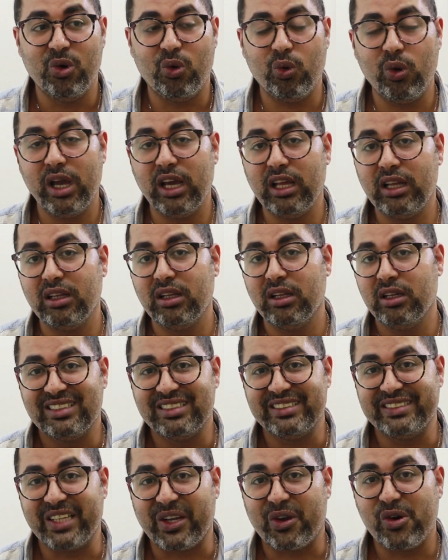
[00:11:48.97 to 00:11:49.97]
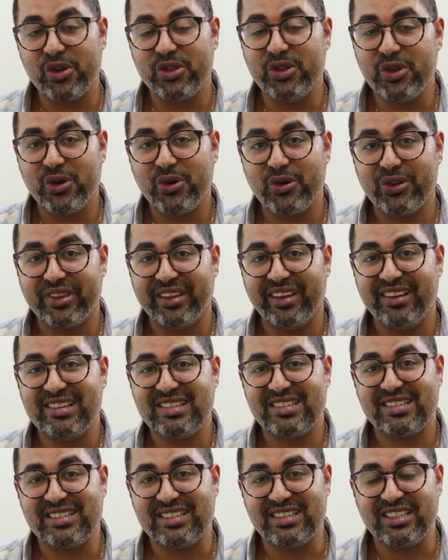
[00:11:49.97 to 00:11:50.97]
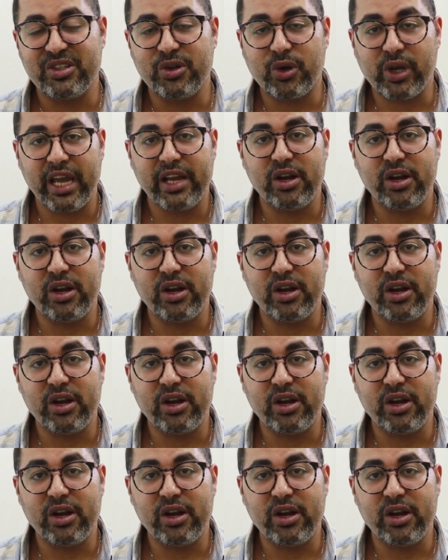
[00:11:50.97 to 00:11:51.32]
Well, the good news is you